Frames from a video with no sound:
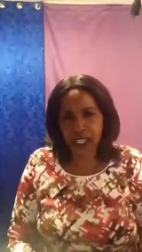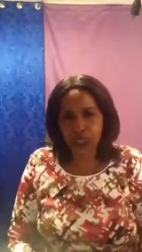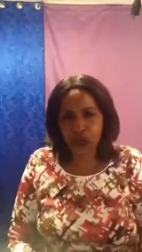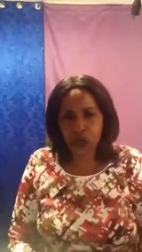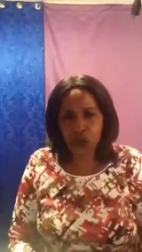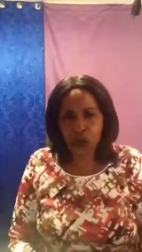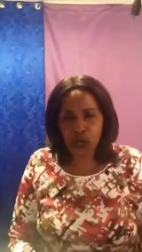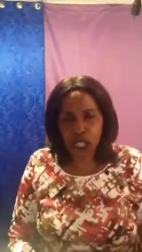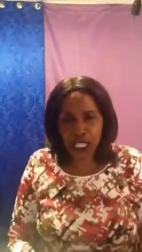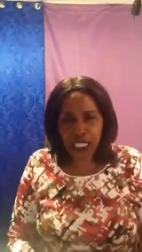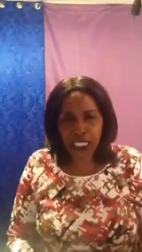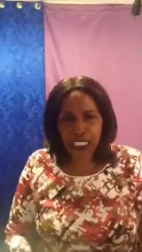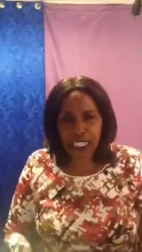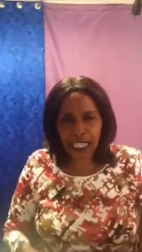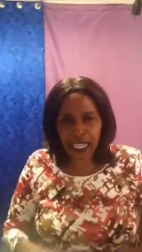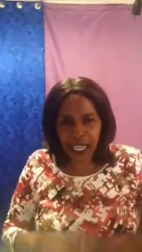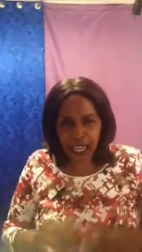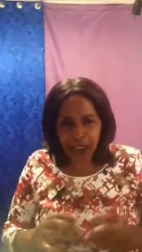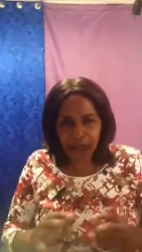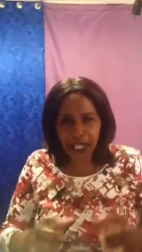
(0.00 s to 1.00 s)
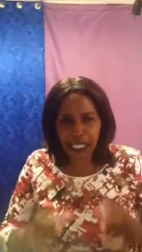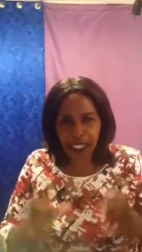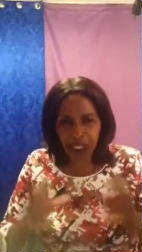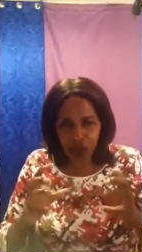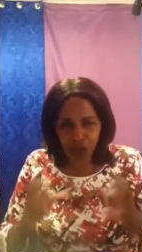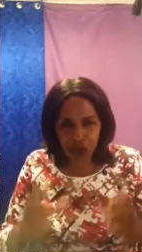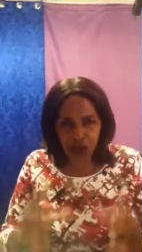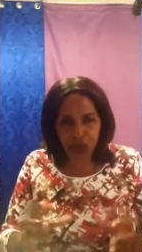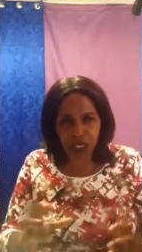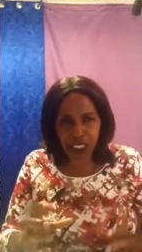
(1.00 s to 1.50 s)
You need the heavenly
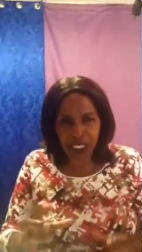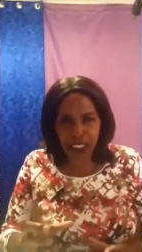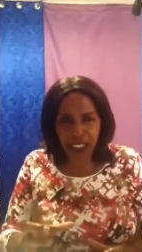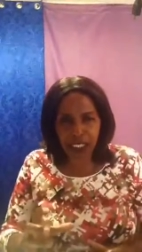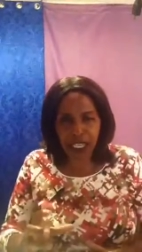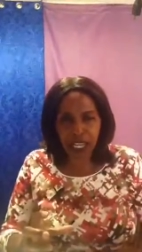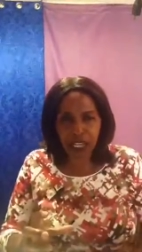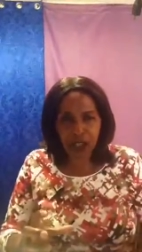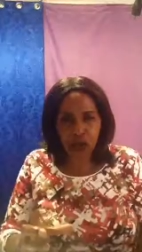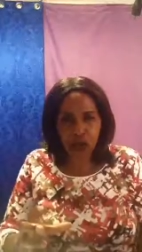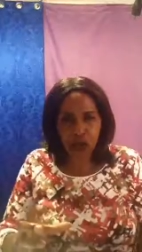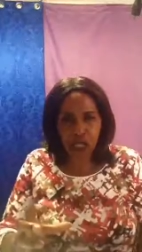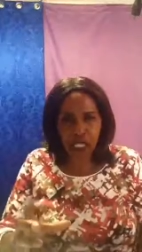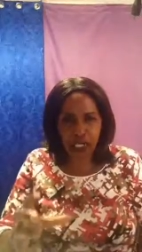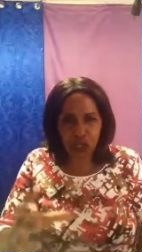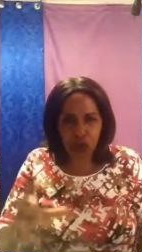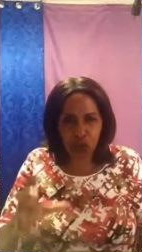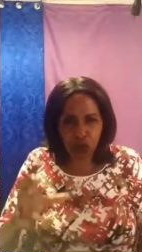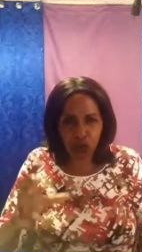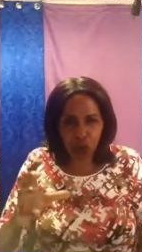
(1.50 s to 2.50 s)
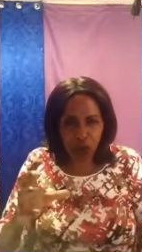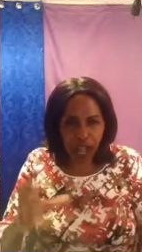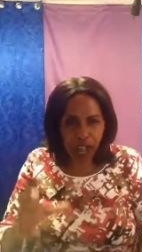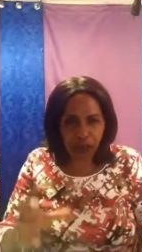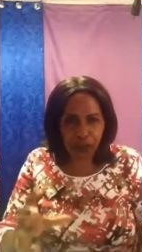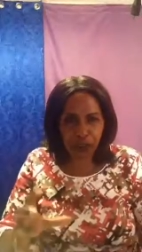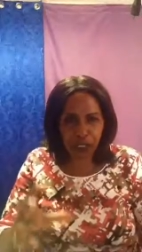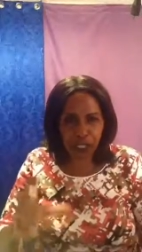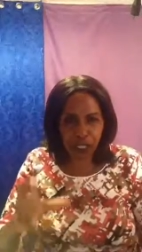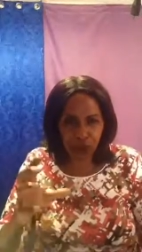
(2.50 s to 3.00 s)
resources. You need to
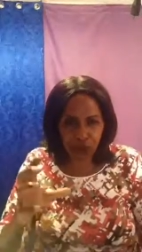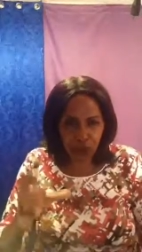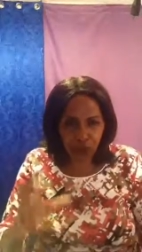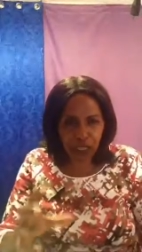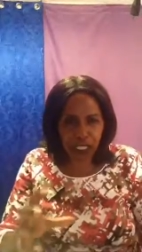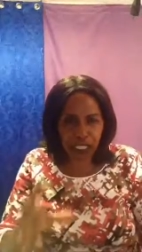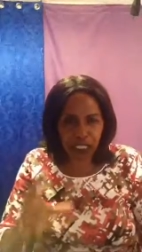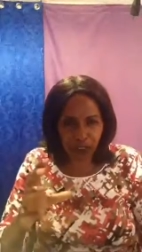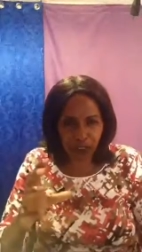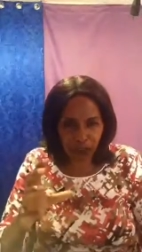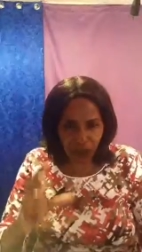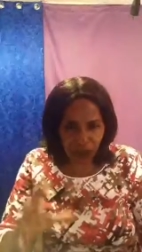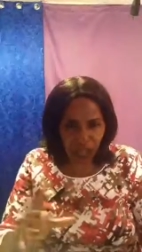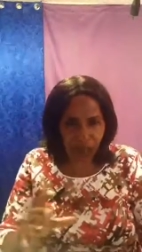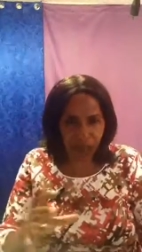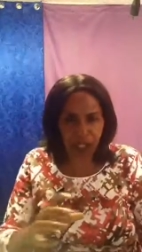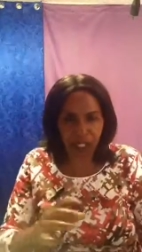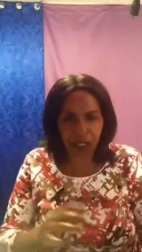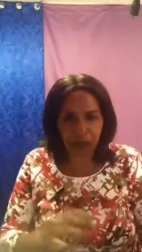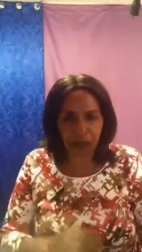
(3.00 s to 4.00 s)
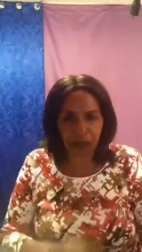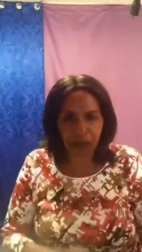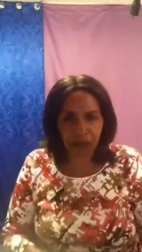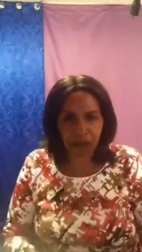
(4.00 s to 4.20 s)
have the resources of heaven